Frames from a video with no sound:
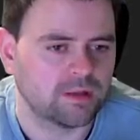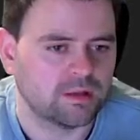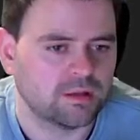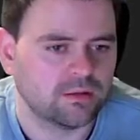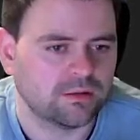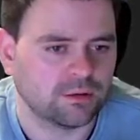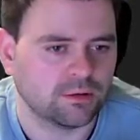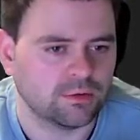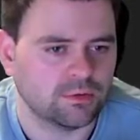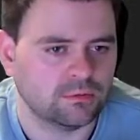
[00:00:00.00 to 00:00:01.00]

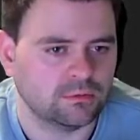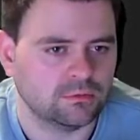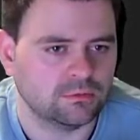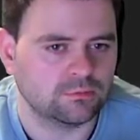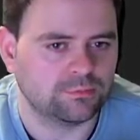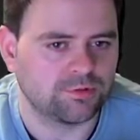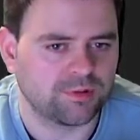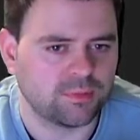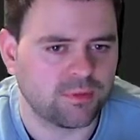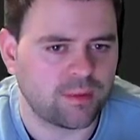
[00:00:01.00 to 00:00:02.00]
So
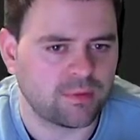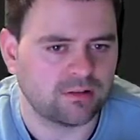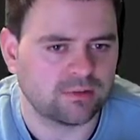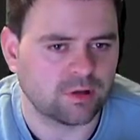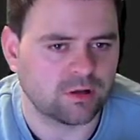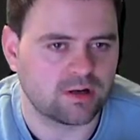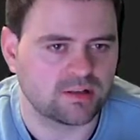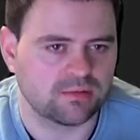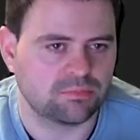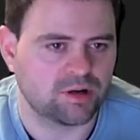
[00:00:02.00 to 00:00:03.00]
presumably that means if we
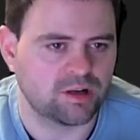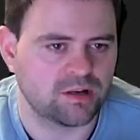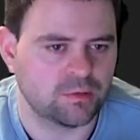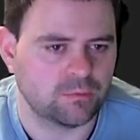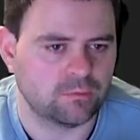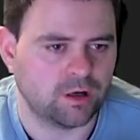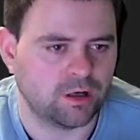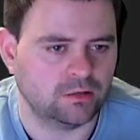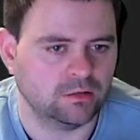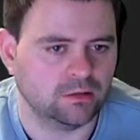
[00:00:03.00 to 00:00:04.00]
created a brand new
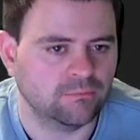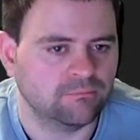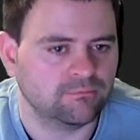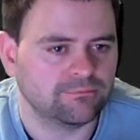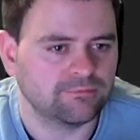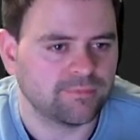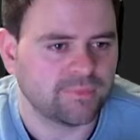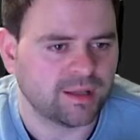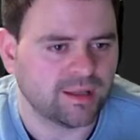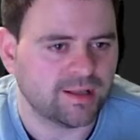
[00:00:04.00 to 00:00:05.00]
file
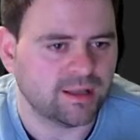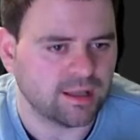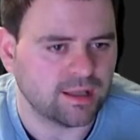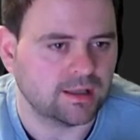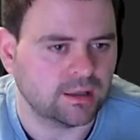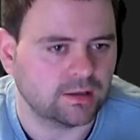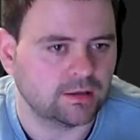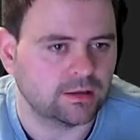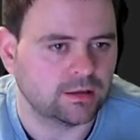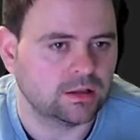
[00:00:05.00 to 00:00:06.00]
in here,
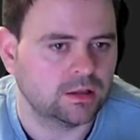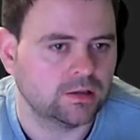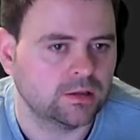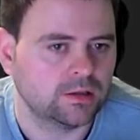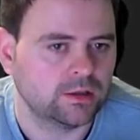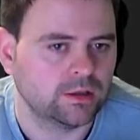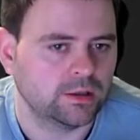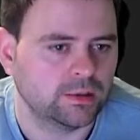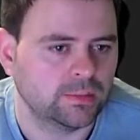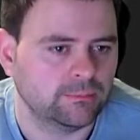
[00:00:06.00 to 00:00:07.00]

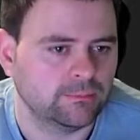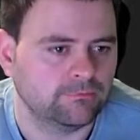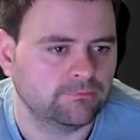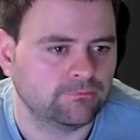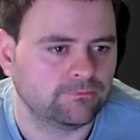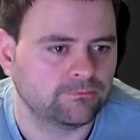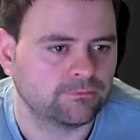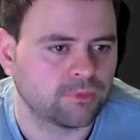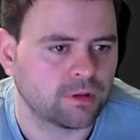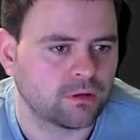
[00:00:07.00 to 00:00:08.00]
then
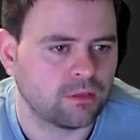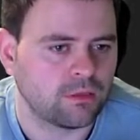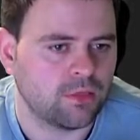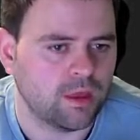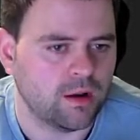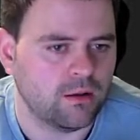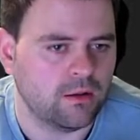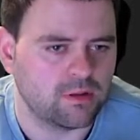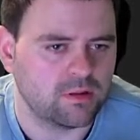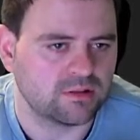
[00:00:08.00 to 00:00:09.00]

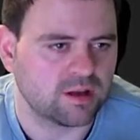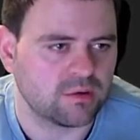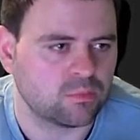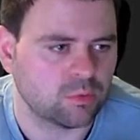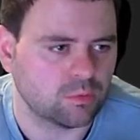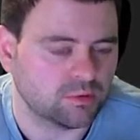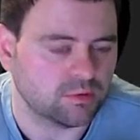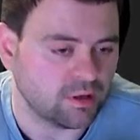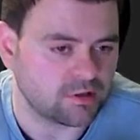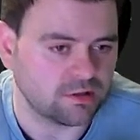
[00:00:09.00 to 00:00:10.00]
this is how we would
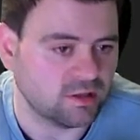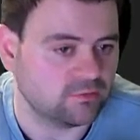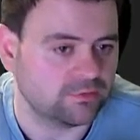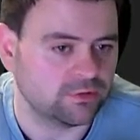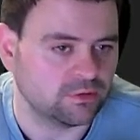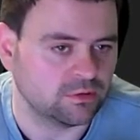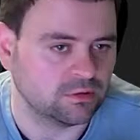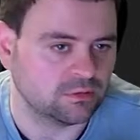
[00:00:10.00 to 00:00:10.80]
actually have to,